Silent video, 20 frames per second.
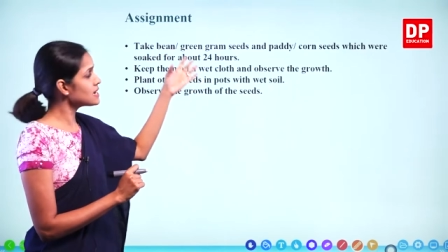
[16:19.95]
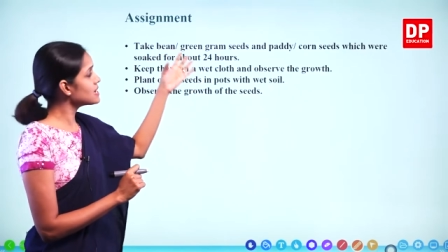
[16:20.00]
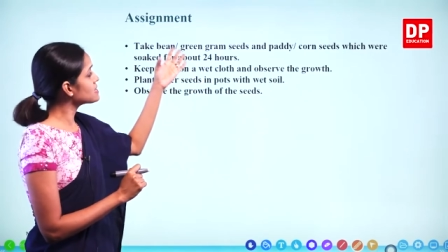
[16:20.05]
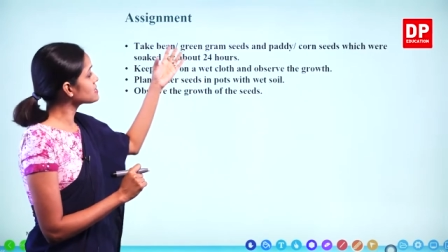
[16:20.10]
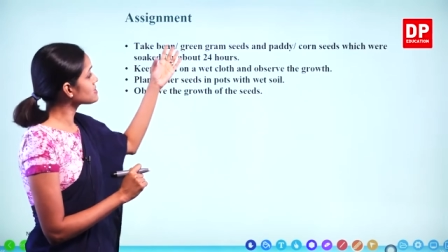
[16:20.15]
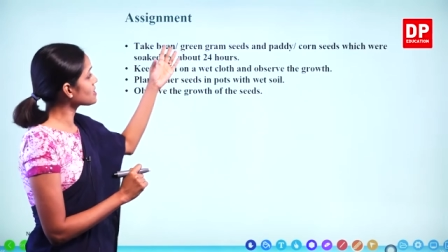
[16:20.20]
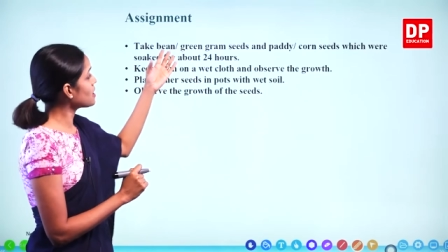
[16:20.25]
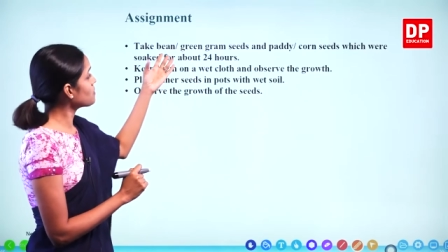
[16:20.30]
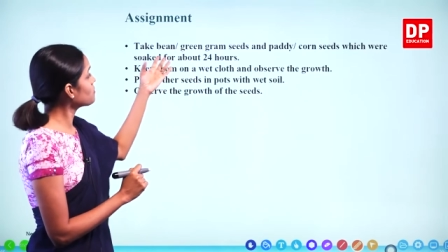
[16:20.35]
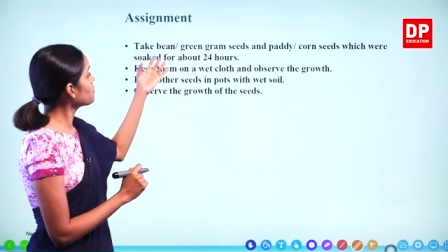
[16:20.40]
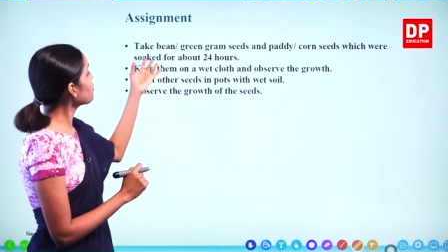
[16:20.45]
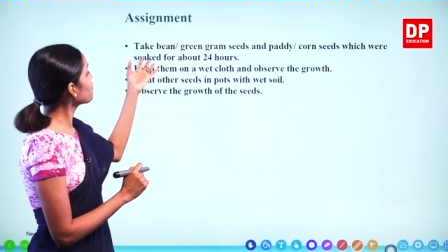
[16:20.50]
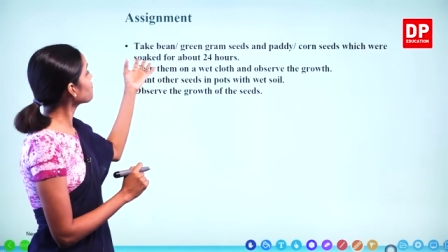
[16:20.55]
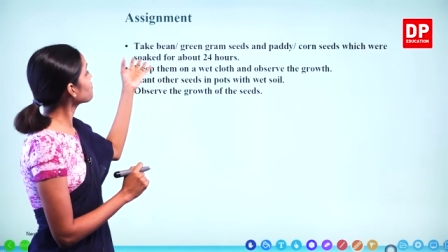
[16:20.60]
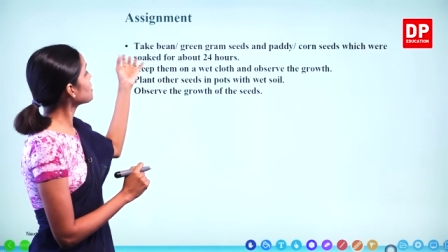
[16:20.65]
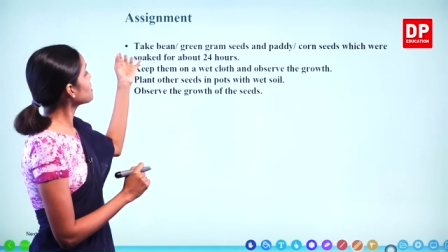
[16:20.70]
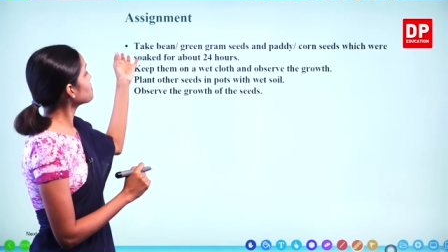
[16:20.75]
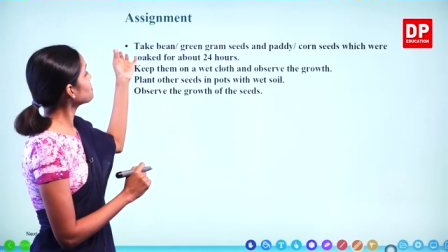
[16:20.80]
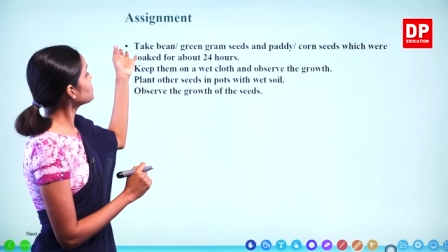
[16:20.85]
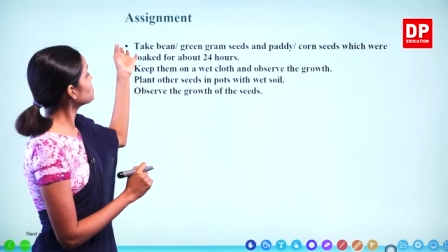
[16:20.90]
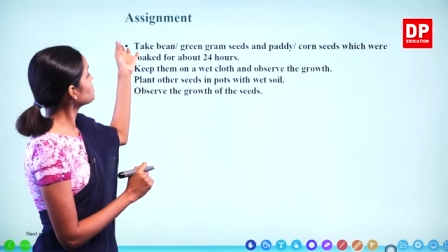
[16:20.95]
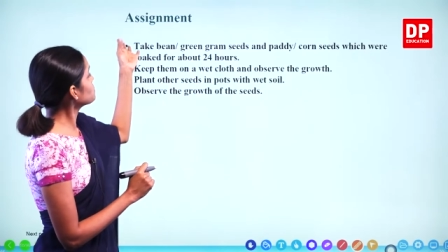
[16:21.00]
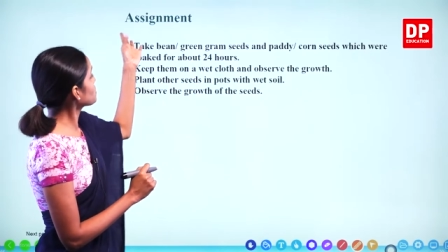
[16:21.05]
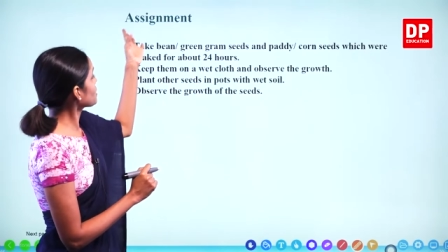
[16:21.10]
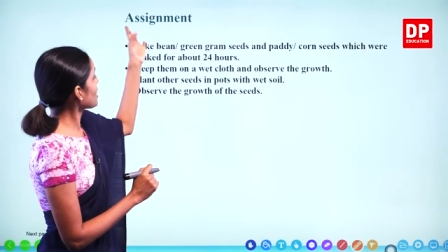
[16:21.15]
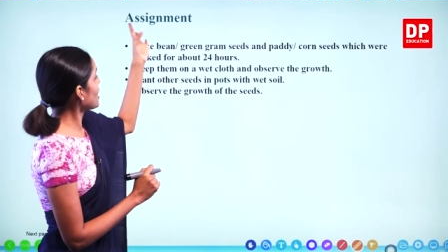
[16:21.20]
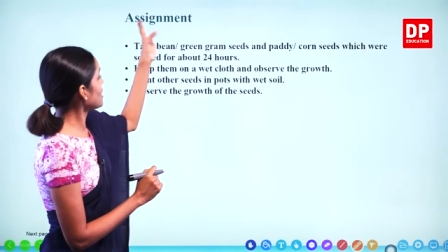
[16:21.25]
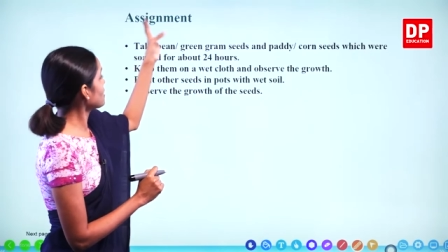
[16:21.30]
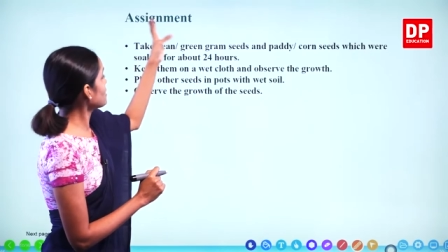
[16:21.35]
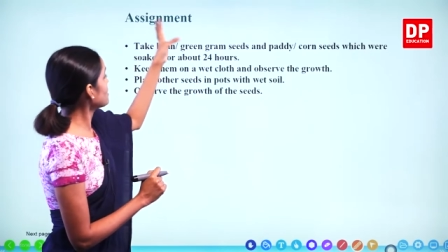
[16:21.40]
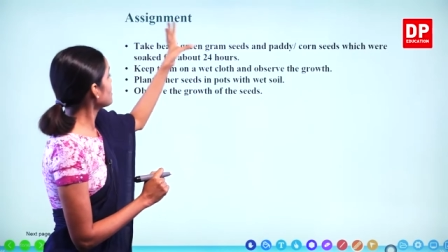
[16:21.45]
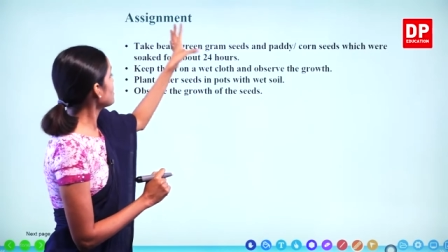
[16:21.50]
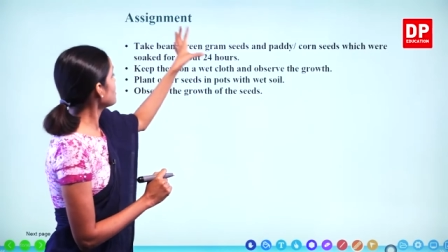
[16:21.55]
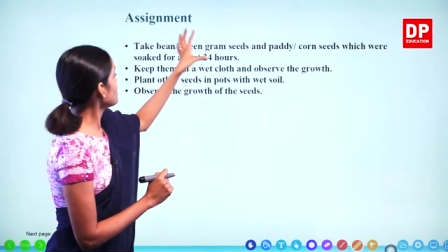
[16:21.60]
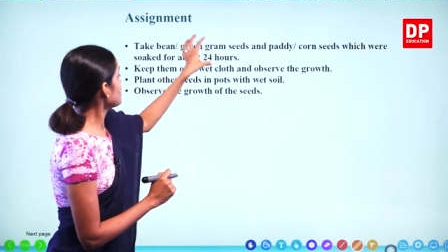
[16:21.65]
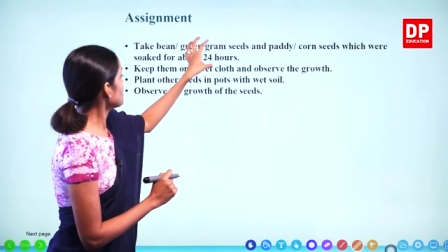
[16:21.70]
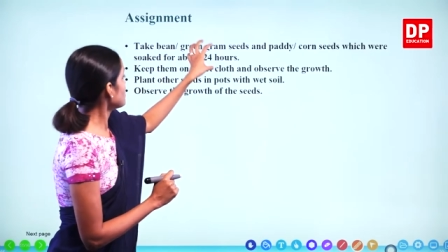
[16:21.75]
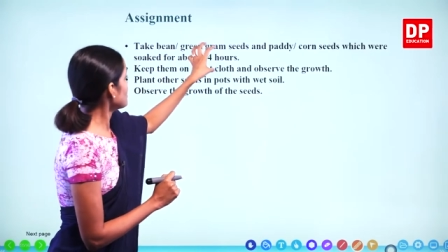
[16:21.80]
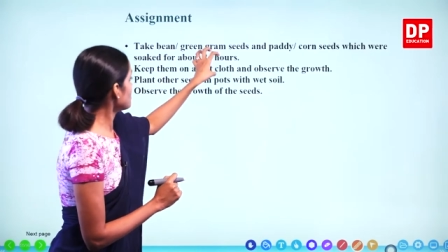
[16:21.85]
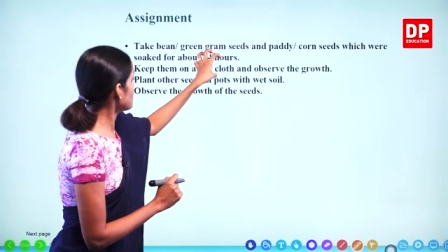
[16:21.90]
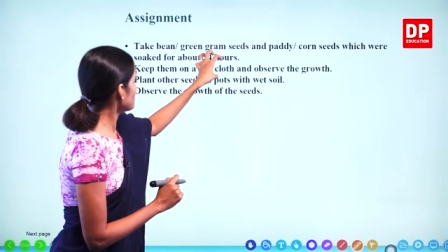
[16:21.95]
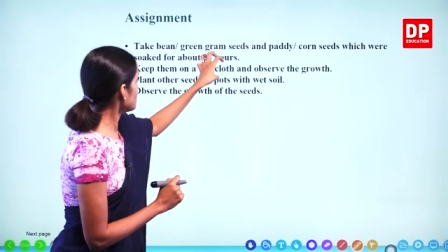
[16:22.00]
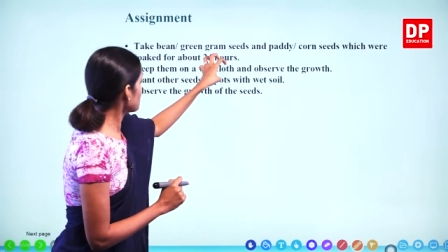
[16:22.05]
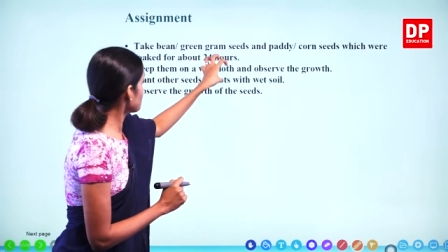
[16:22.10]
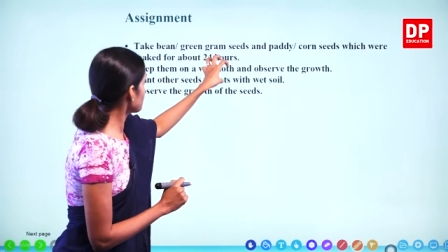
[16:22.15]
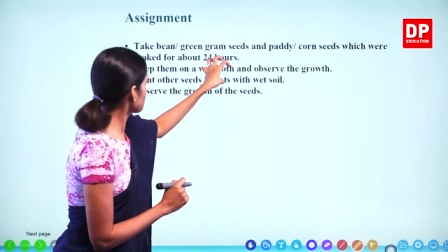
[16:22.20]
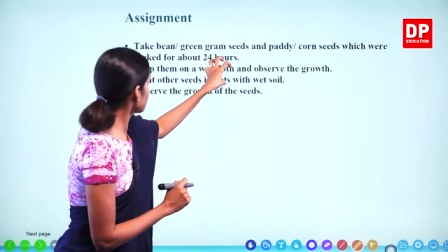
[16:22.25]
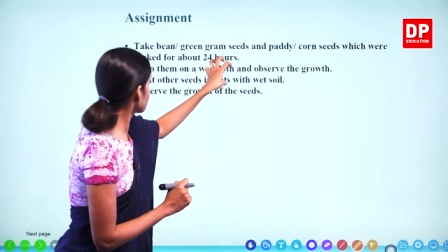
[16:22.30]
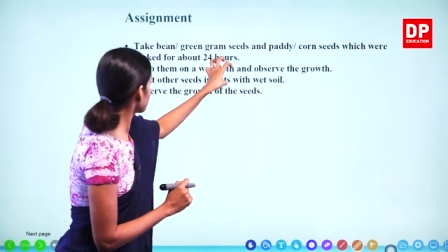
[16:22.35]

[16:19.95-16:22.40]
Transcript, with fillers: Some of them you can uh,